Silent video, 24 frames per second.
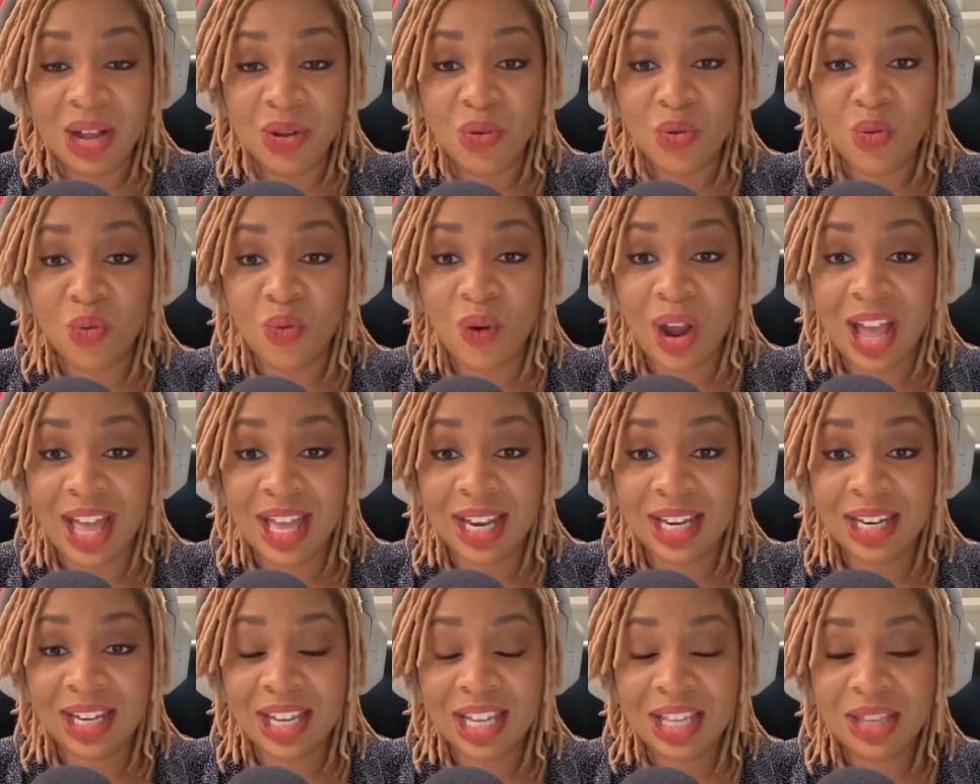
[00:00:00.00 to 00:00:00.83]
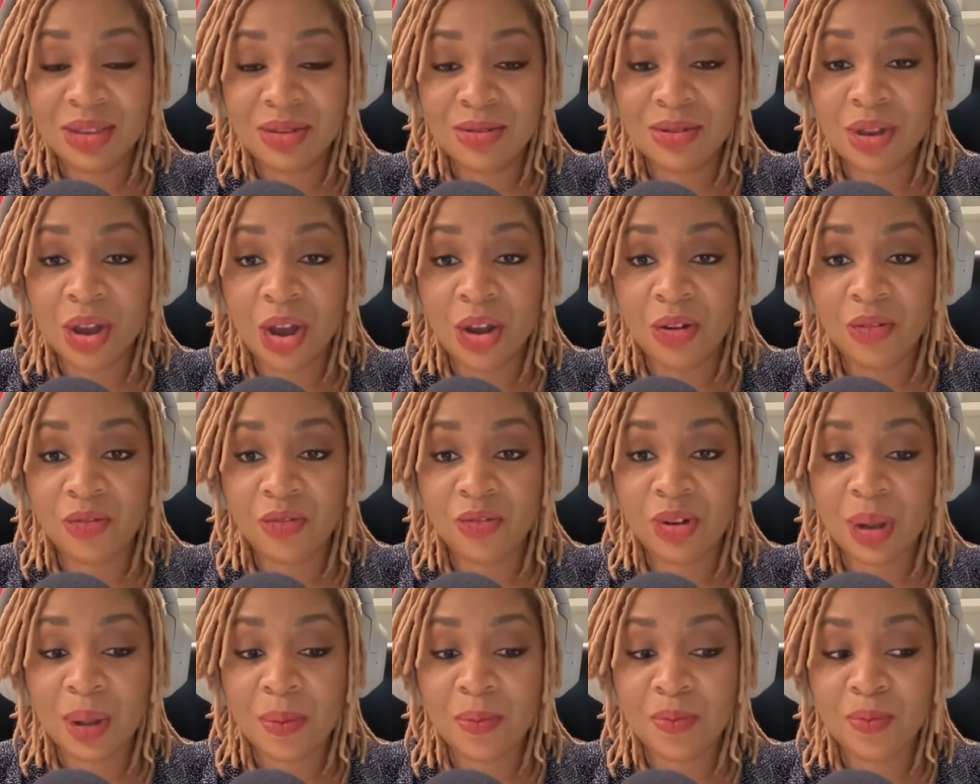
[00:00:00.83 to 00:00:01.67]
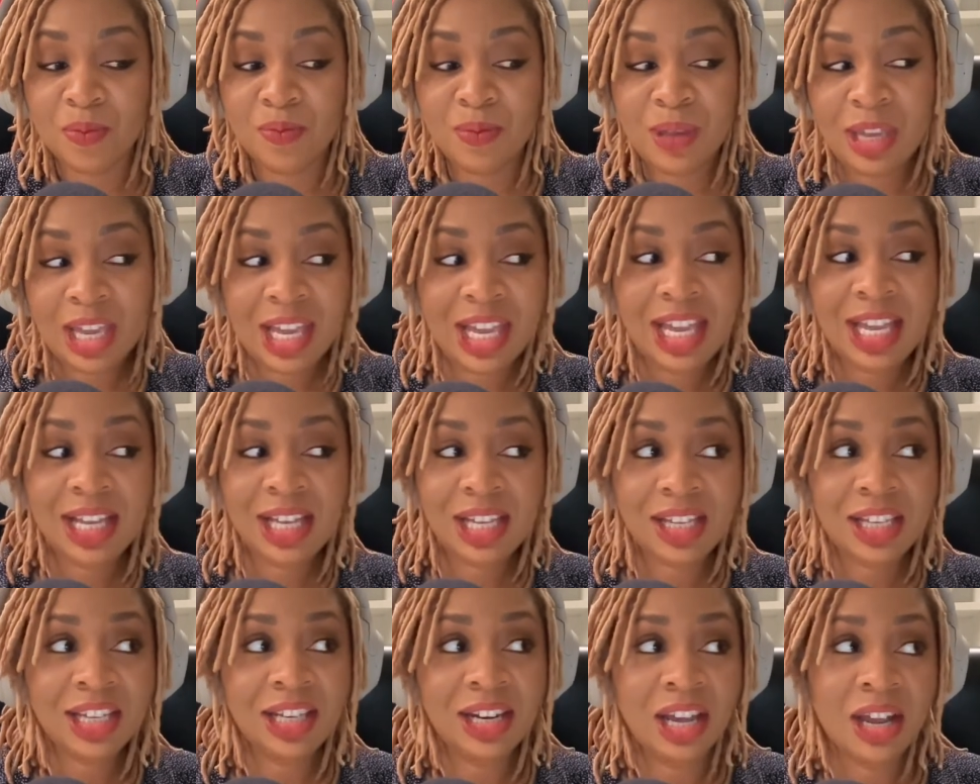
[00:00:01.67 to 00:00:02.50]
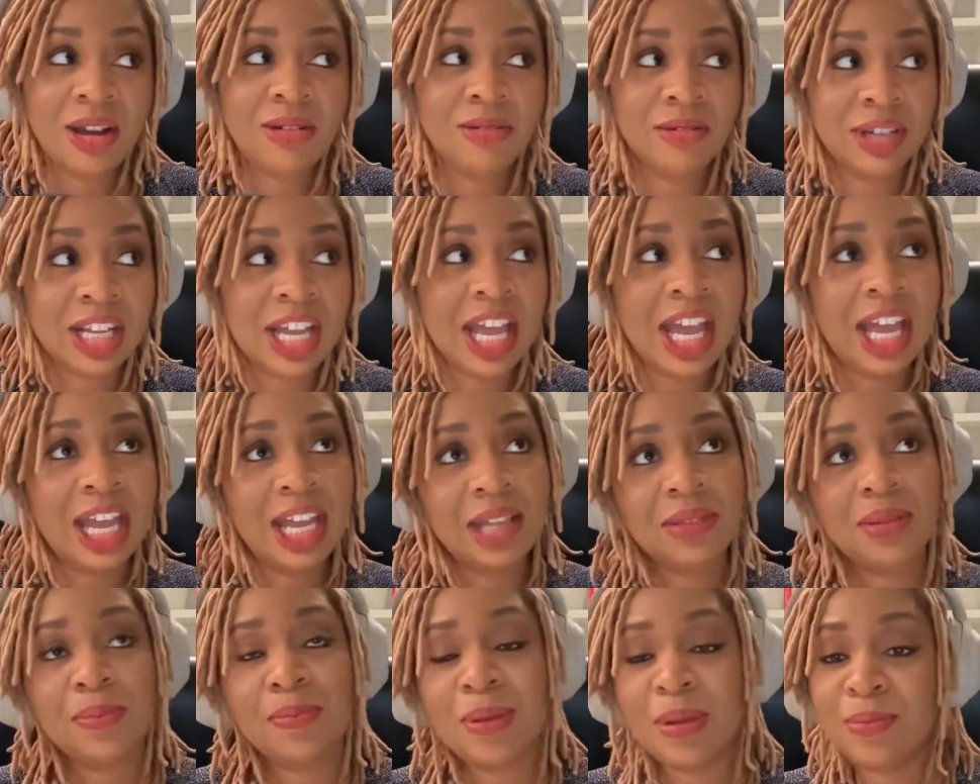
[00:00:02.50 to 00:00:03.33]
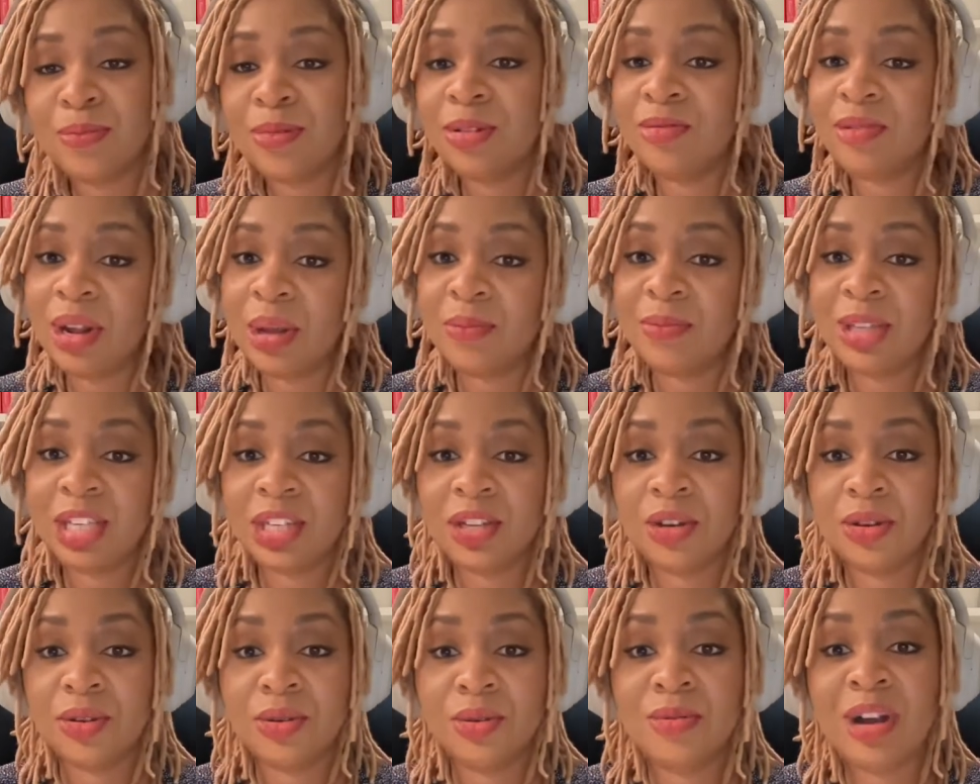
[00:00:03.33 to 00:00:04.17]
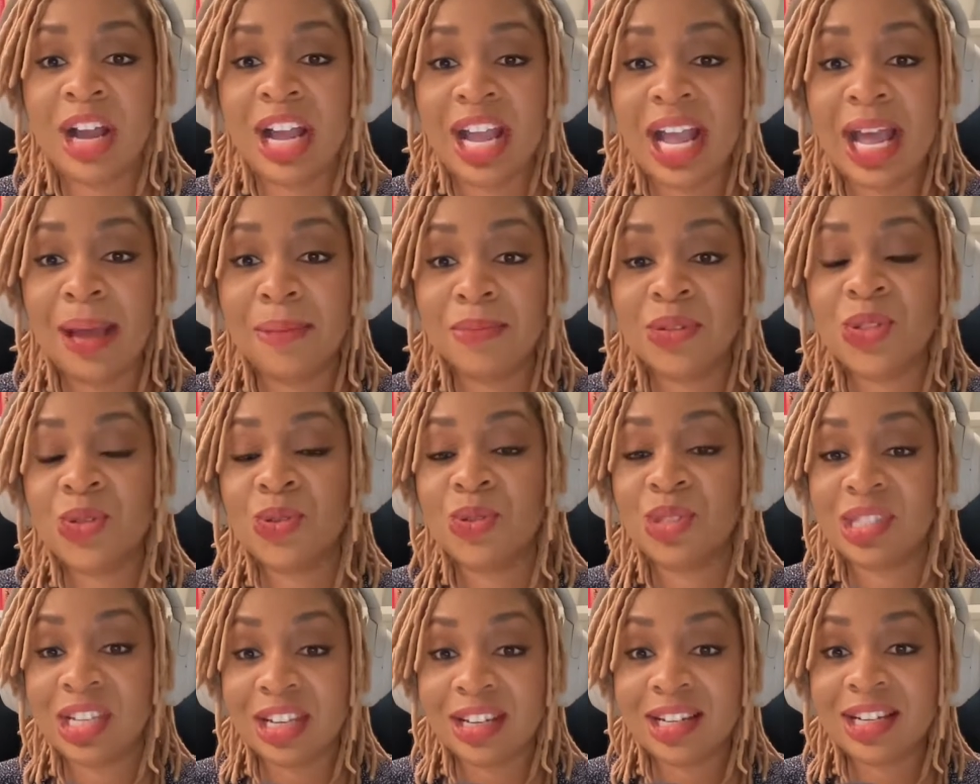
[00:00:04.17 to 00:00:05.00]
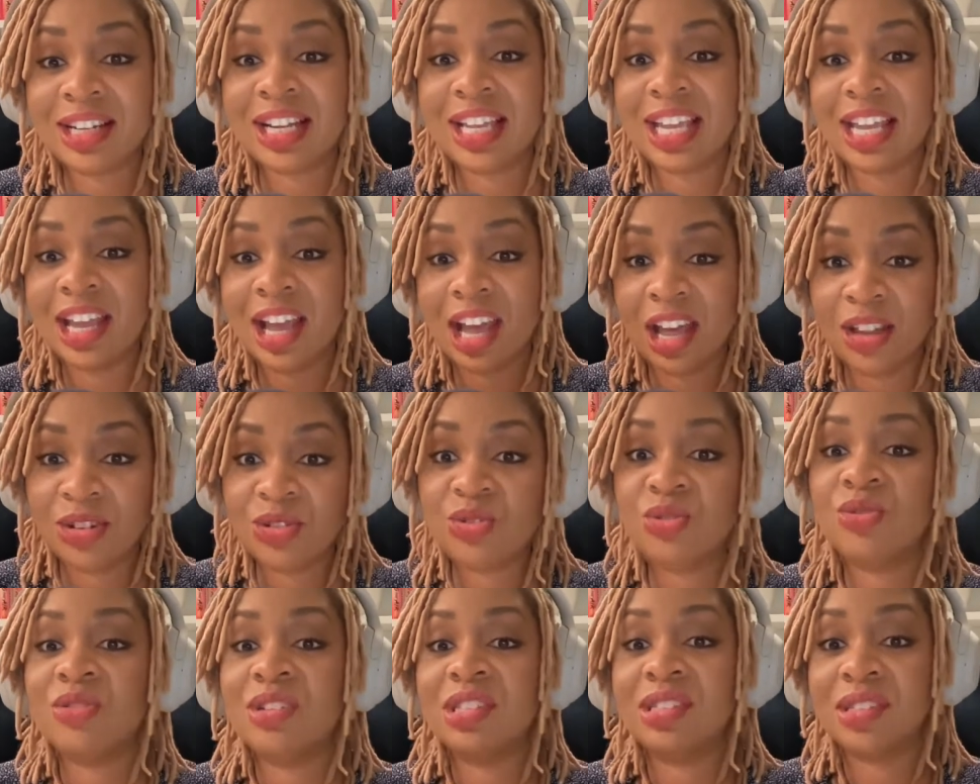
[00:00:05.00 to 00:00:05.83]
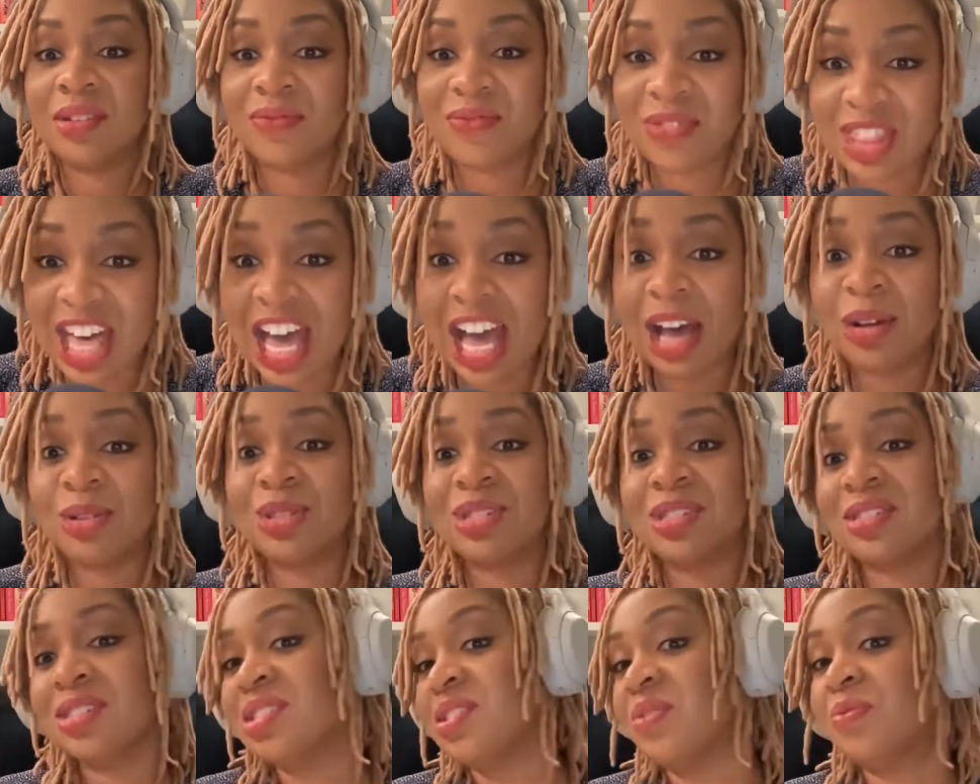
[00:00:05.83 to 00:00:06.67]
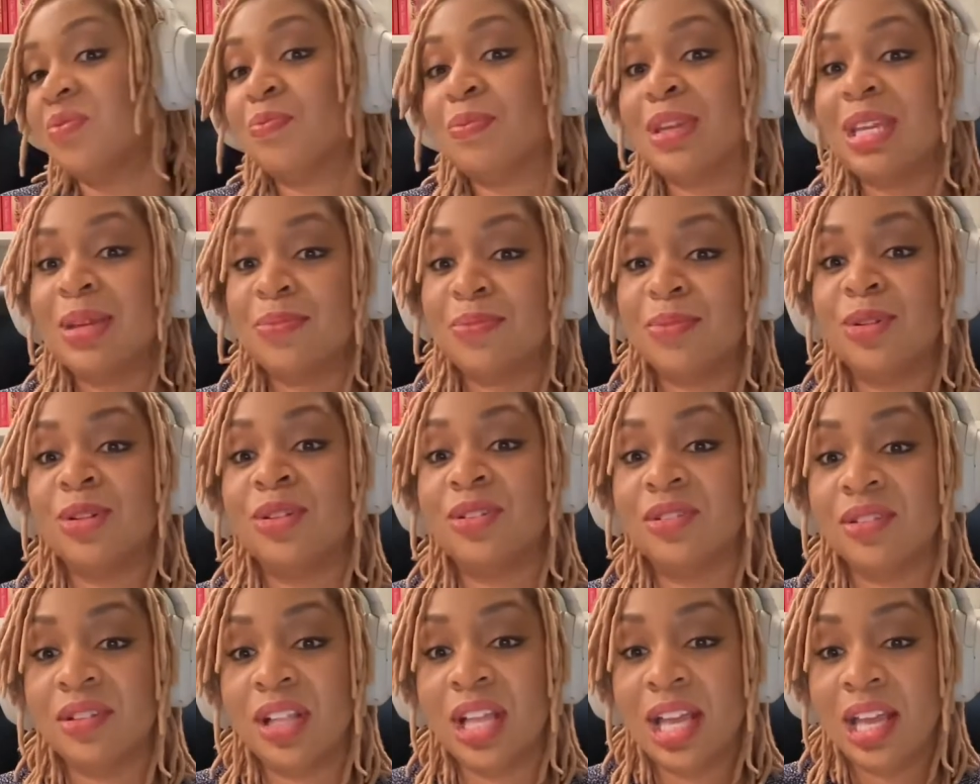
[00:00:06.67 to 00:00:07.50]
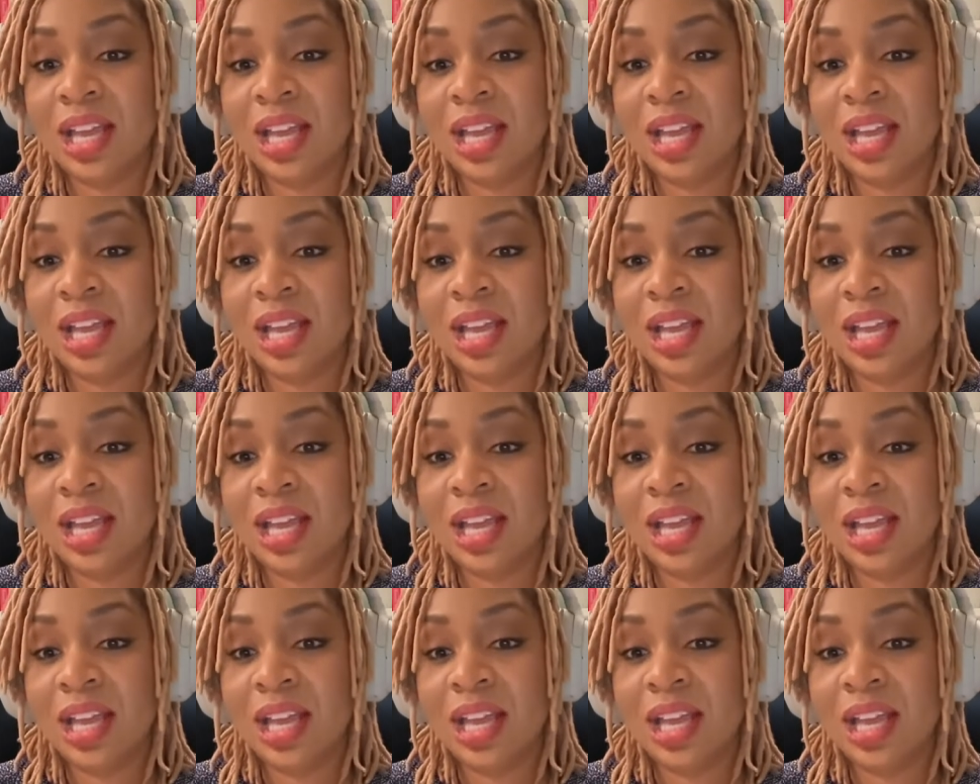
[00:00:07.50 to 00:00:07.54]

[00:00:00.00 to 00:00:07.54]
when you go from being, you know, okay, the people around me know who I am to suddenly hundreds of thousands of people